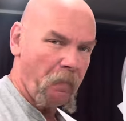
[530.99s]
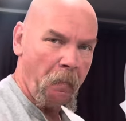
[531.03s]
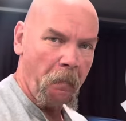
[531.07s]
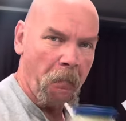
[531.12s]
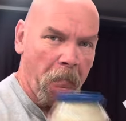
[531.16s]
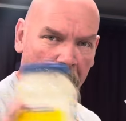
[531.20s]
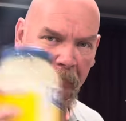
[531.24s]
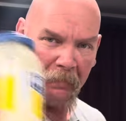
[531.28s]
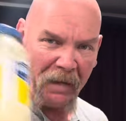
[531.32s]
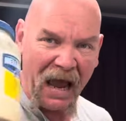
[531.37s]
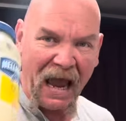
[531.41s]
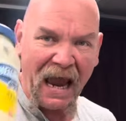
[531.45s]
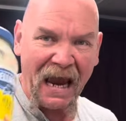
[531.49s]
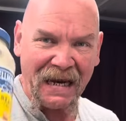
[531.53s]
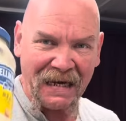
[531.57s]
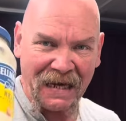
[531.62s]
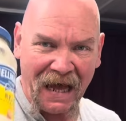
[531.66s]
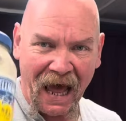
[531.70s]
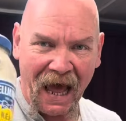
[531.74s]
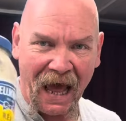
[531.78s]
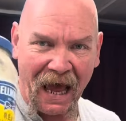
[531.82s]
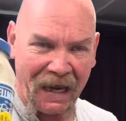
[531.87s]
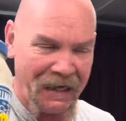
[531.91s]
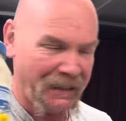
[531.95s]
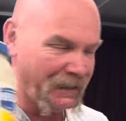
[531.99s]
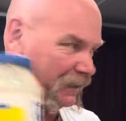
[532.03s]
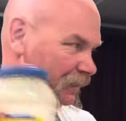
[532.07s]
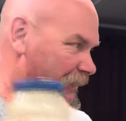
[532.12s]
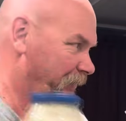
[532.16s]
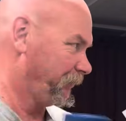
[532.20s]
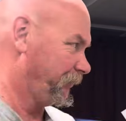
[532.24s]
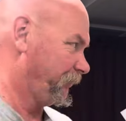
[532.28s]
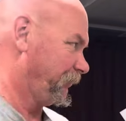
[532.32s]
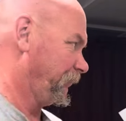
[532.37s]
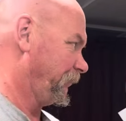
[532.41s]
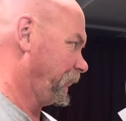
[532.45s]
Mayonnaise.
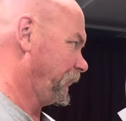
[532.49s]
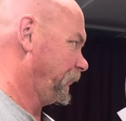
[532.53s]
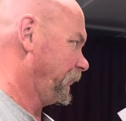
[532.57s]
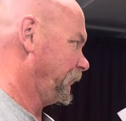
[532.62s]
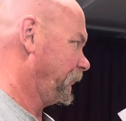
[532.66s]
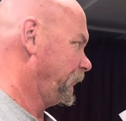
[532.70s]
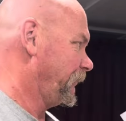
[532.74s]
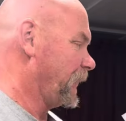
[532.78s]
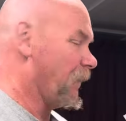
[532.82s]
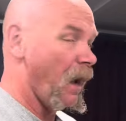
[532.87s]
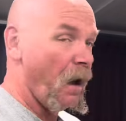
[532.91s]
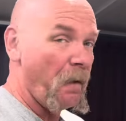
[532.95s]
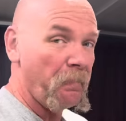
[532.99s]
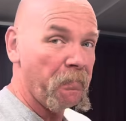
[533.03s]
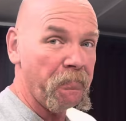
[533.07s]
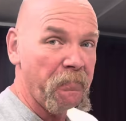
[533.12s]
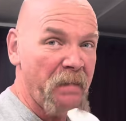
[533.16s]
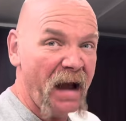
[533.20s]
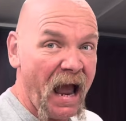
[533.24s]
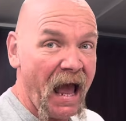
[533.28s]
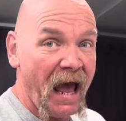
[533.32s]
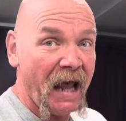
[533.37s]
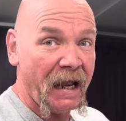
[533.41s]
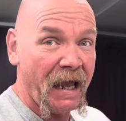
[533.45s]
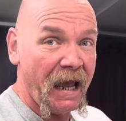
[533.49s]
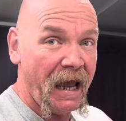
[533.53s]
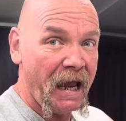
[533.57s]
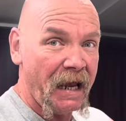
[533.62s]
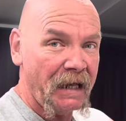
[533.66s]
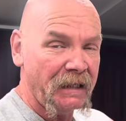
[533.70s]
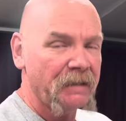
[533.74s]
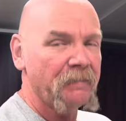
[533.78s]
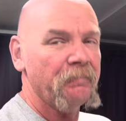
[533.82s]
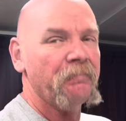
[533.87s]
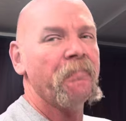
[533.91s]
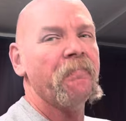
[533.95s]
Not
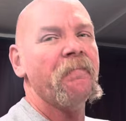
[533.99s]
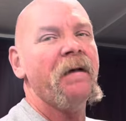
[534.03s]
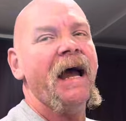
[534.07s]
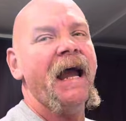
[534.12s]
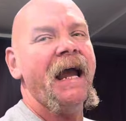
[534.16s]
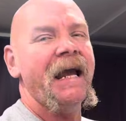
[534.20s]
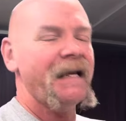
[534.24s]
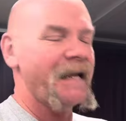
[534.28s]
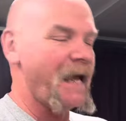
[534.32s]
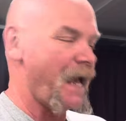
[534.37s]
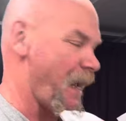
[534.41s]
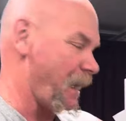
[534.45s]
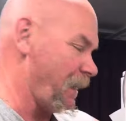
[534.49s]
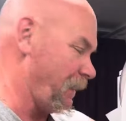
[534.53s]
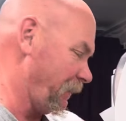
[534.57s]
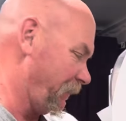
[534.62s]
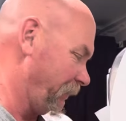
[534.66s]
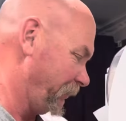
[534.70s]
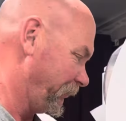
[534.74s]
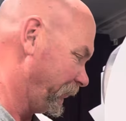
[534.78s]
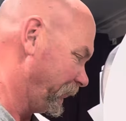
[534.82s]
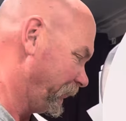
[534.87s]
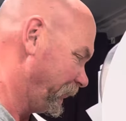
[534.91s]
mayonnaise. Mayonnaise.